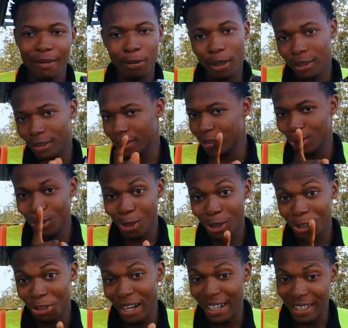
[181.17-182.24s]
But do
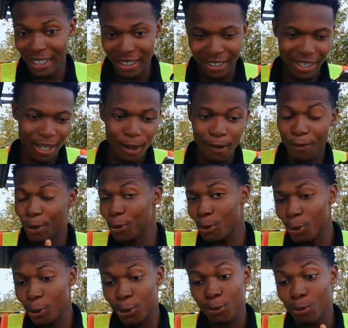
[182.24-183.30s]
not try this. If you
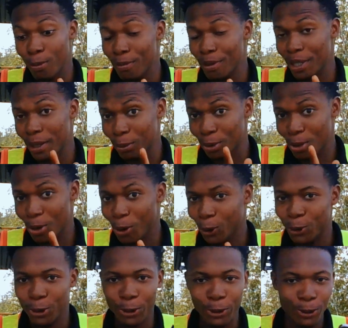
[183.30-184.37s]
know you won't be able to
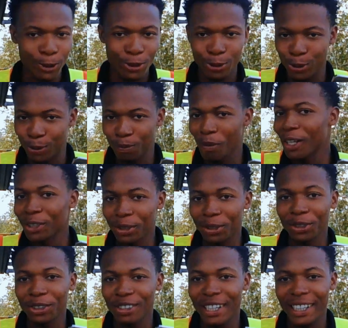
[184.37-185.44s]
control your drone,
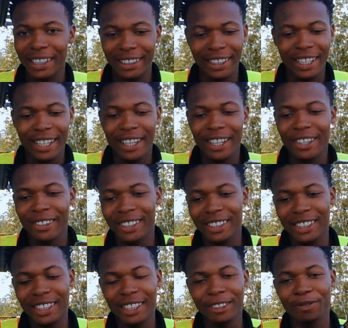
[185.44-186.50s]
don't try it. You
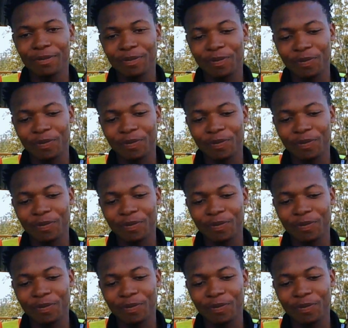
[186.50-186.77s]
understand?